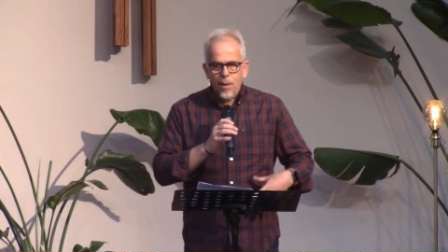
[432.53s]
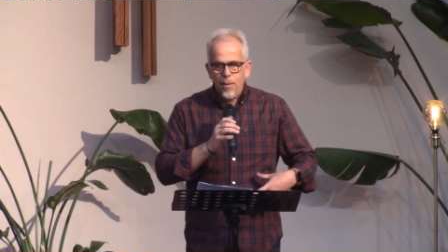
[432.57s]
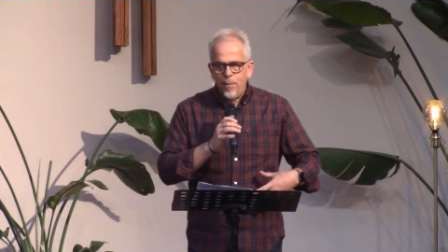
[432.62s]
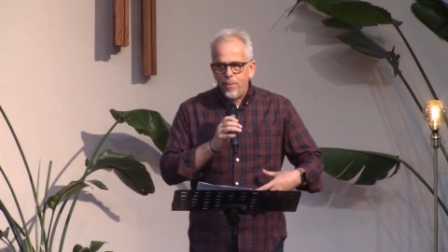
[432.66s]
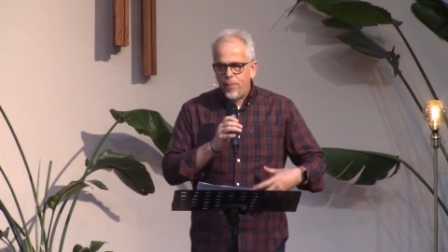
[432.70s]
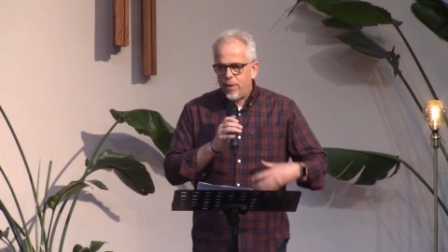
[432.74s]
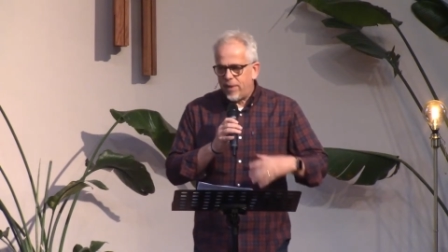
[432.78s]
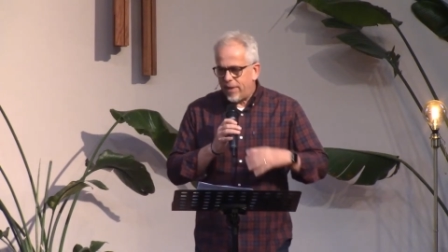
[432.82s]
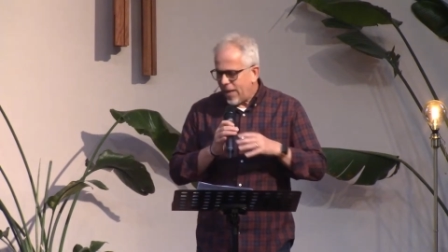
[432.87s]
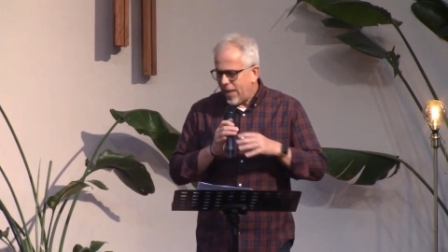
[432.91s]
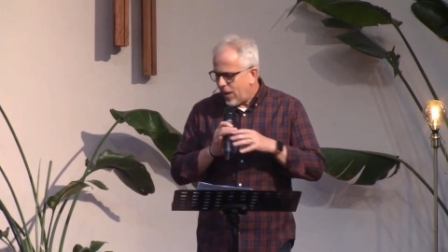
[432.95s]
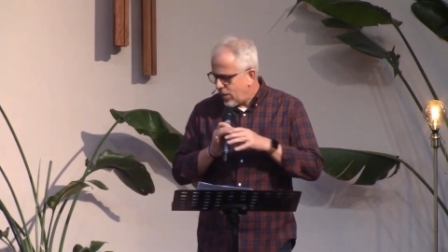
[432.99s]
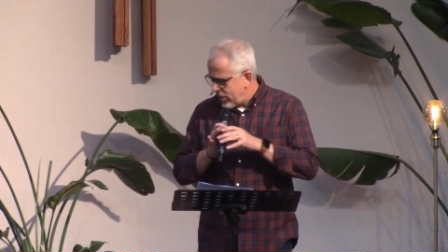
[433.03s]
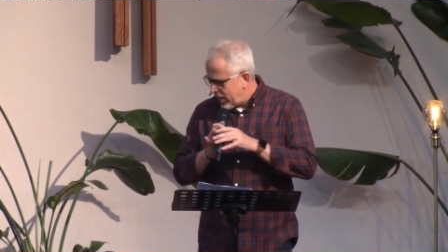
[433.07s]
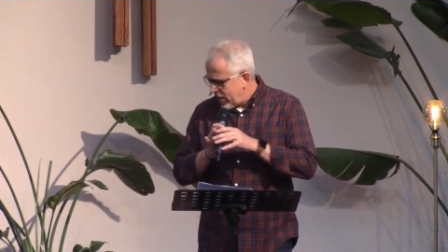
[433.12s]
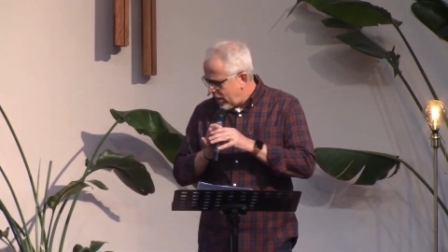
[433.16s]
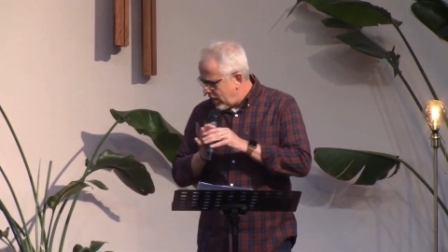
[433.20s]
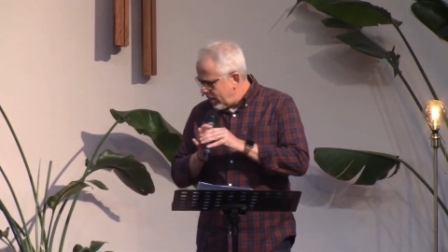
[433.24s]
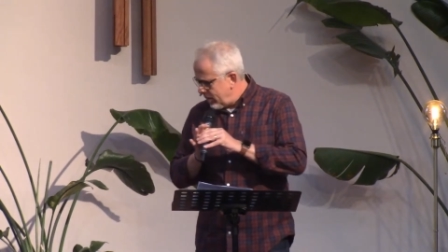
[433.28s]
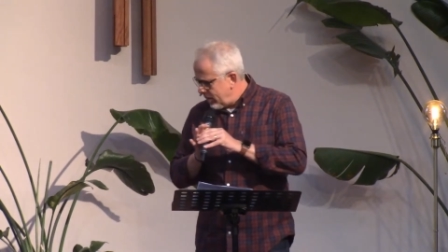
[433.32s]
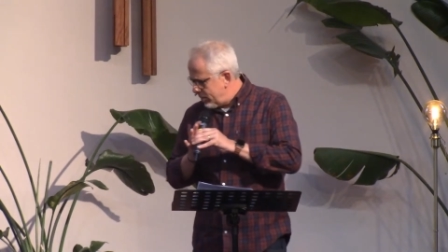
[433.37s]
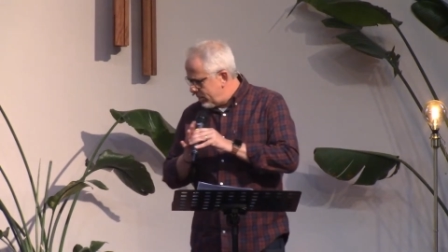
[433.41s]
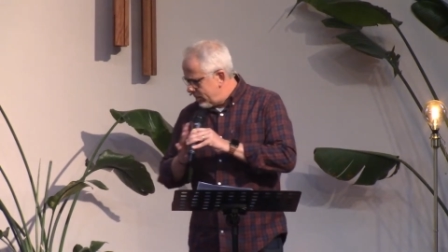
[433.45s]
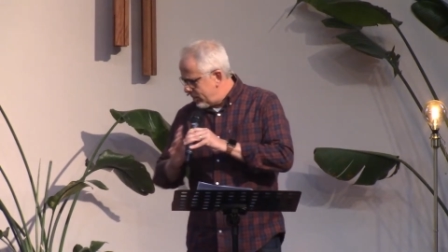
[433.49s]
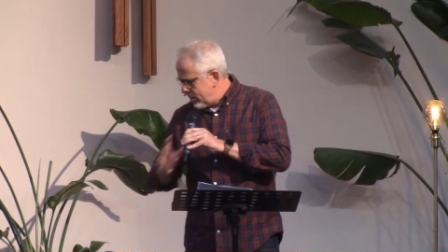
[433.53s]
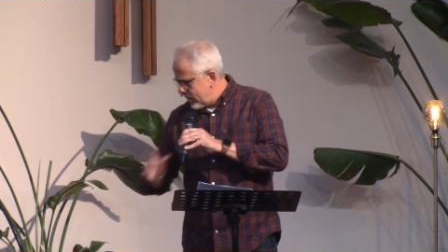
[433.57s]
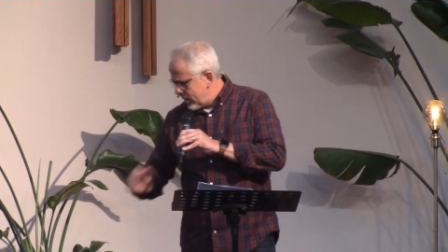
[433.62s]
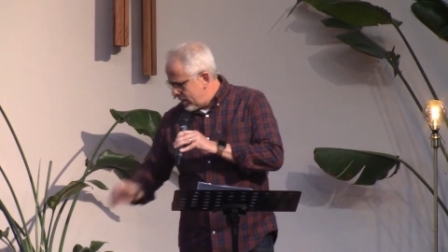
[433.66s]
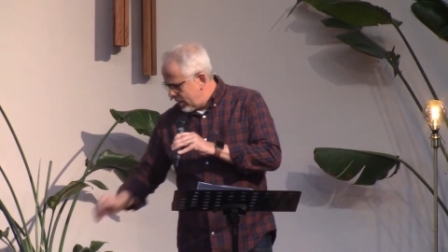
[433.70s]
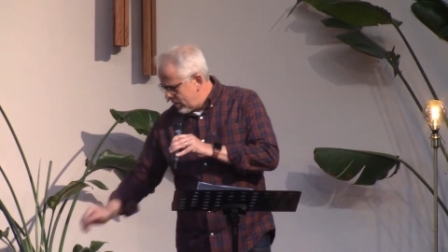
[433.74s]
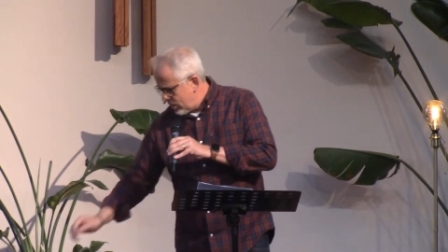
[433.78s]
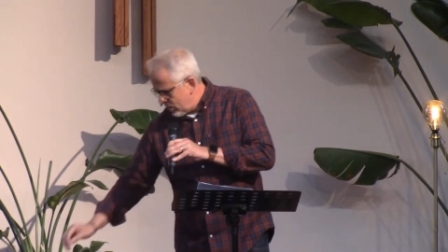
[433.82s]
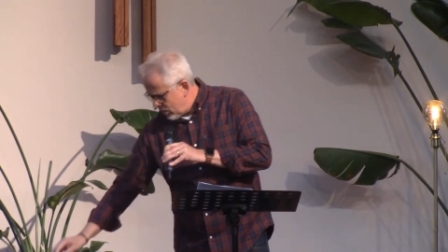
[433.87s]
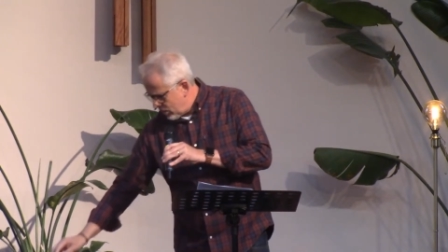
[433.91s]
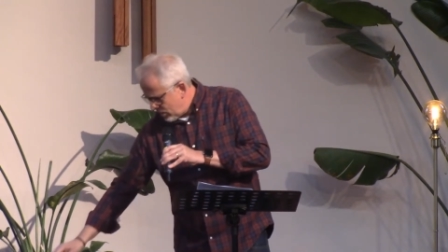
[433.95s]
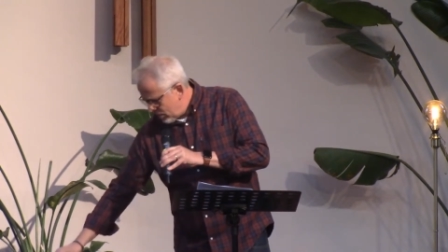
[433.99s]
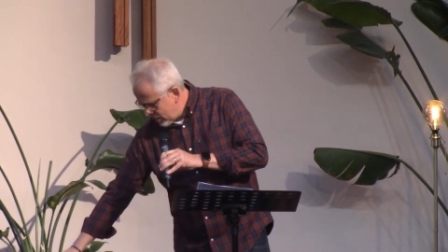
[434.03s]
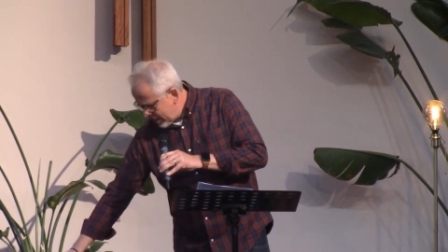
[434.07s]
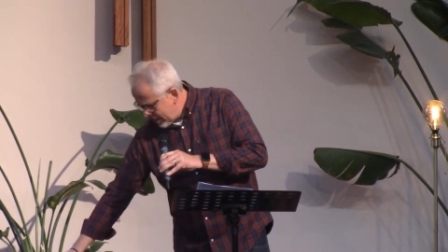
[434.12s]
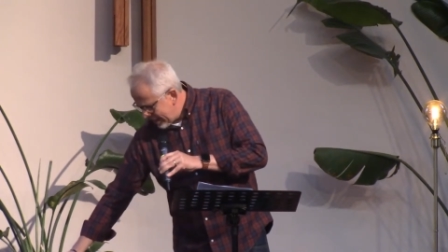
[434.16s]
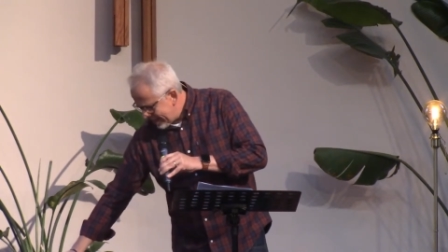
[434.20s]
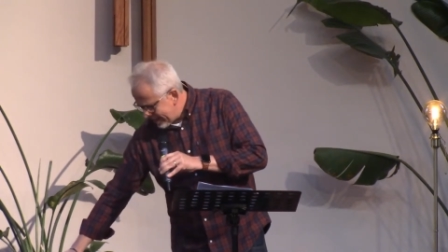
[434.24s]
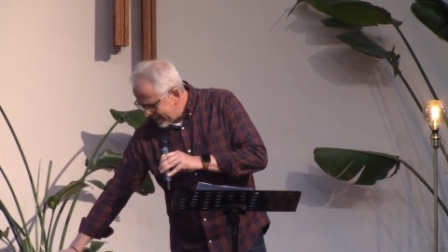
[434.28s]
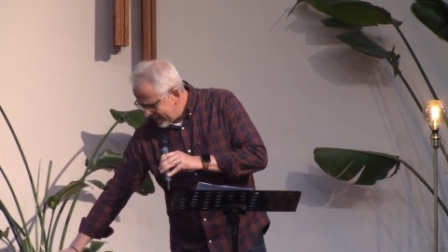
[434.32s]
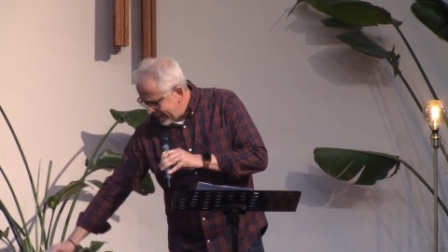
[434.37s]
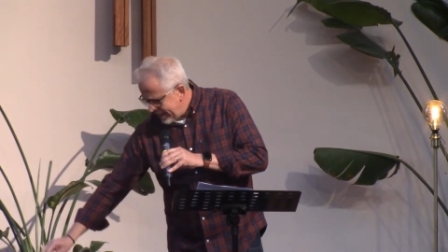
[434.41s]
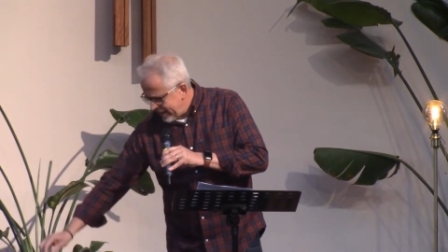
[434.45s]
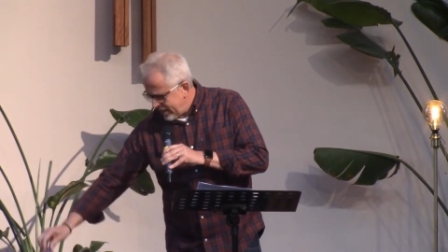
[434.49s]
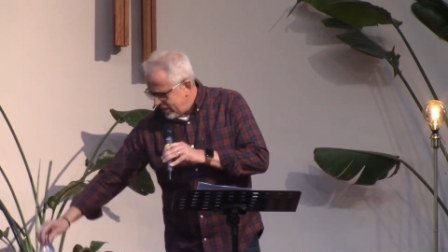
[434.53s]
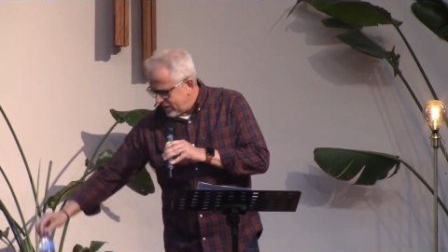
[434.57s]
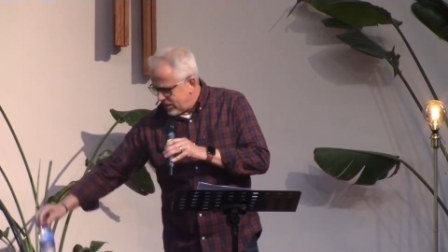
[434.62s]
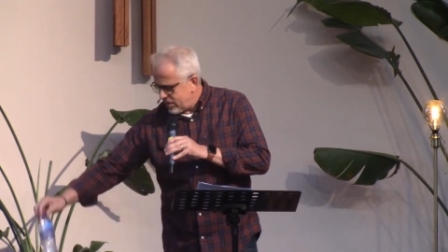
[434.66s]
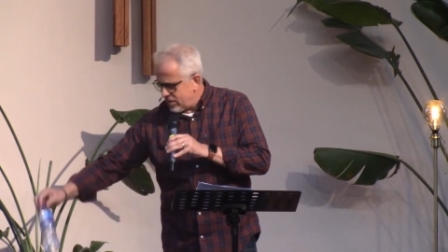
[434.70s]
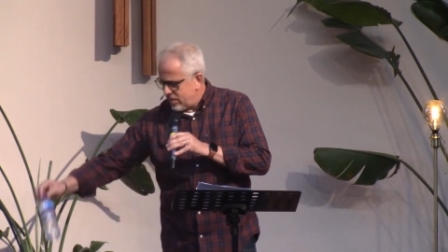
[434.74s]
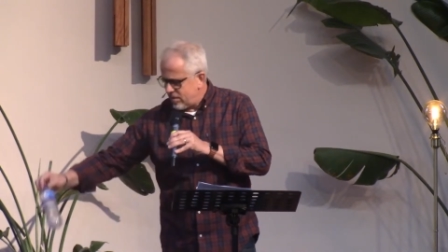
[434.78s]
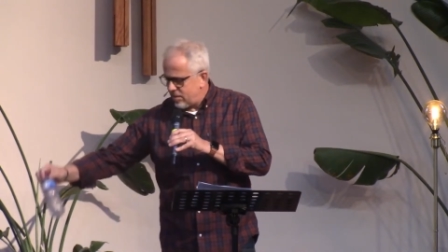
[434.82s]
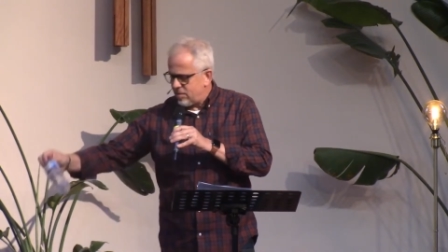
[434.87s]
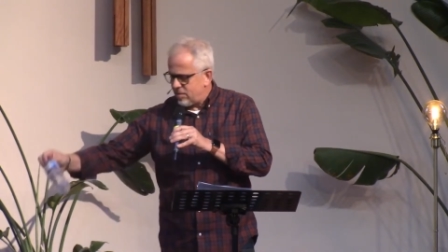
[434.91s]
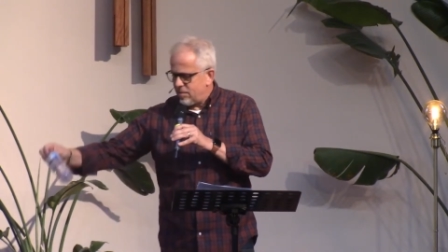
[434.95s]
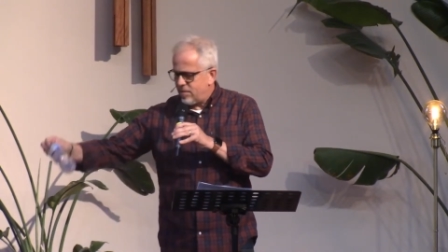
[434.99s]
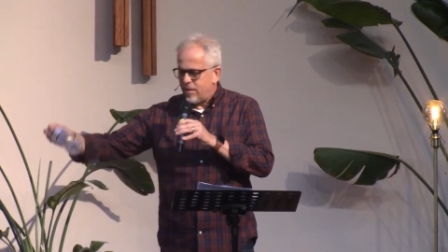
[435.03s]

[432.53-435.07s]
But now that I'm clean,